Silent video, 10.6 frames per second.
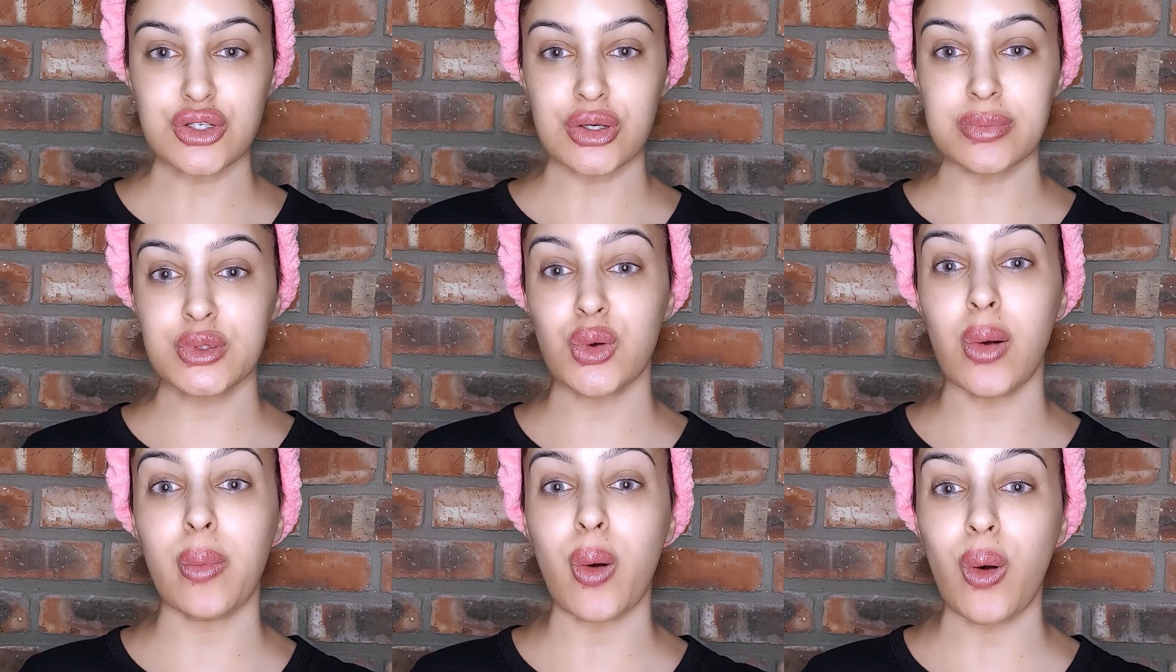to
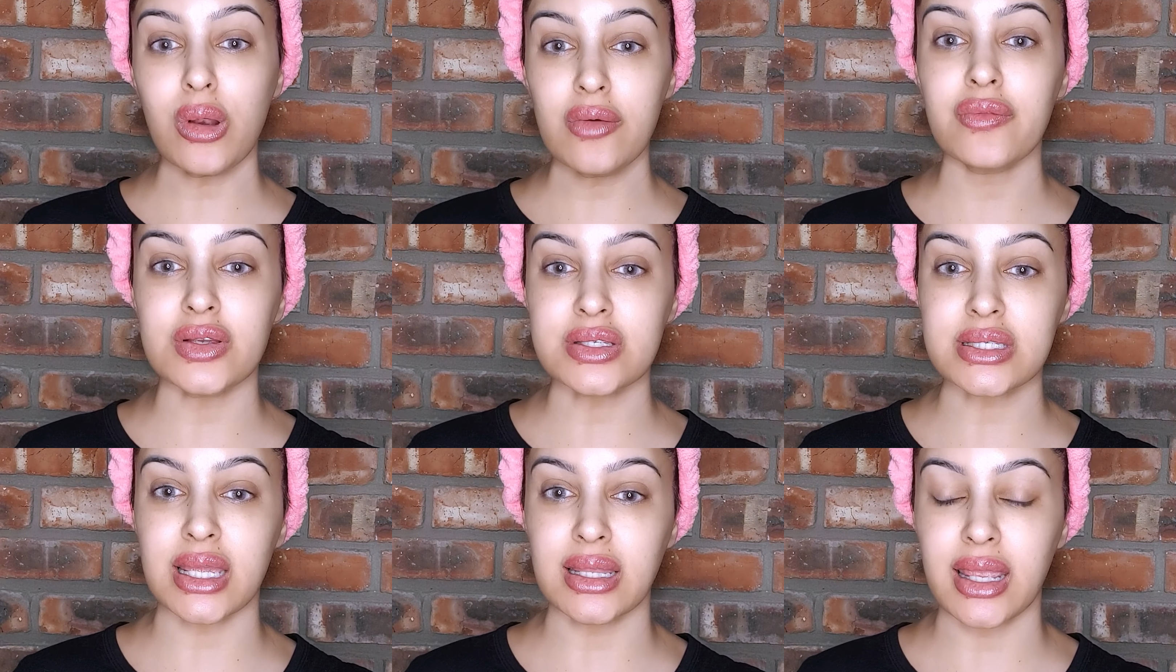absorb all of your
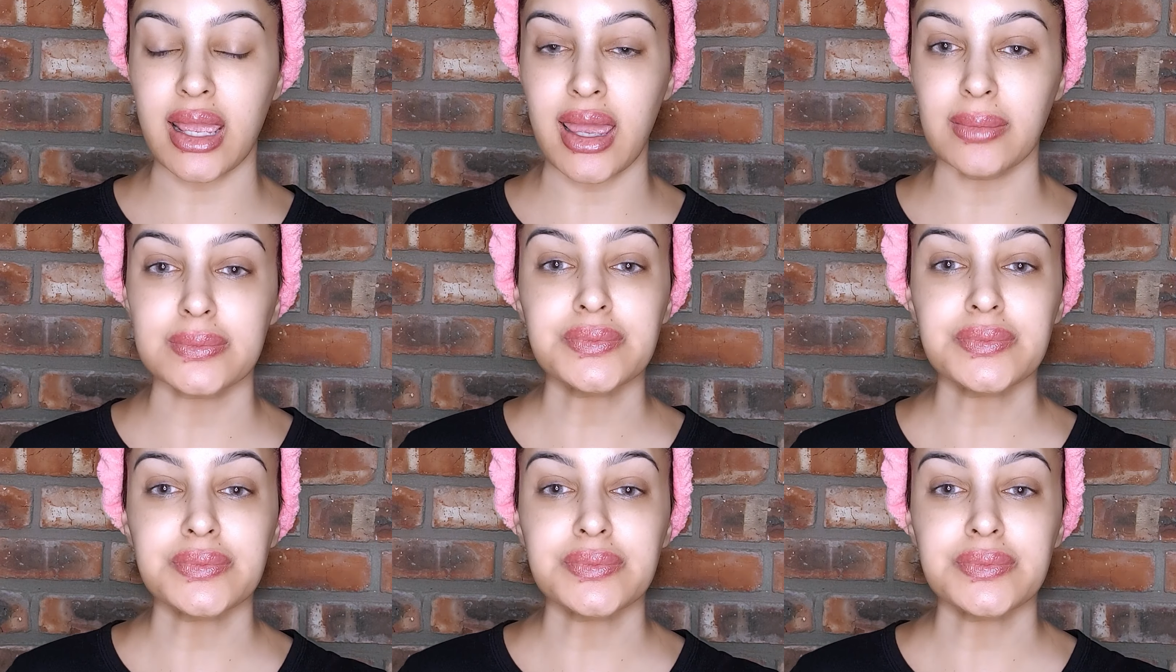skincare